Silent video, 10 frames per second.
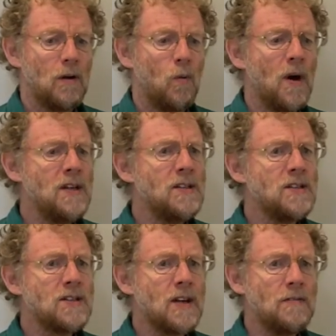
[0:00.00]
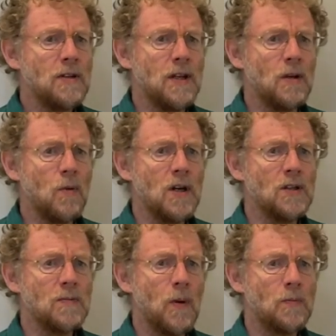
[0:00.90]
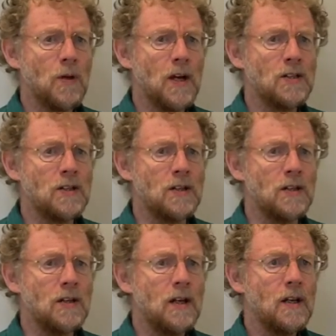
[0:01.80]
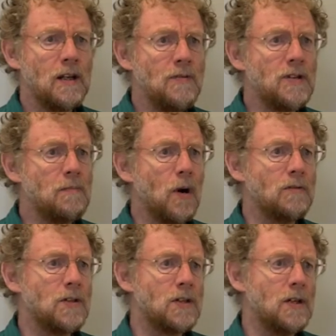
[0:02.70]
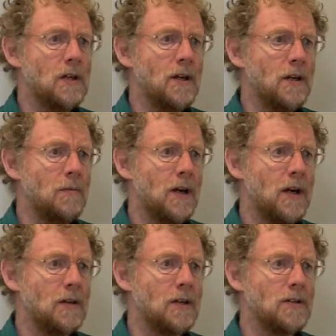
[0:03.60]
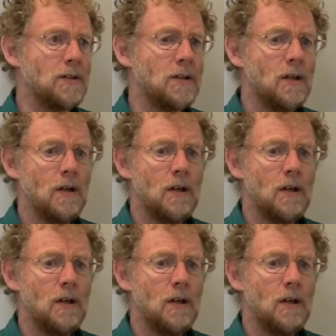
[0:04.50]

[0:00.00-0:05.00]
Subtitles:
1 in 7 in the world's population lives in poverty in urban areas,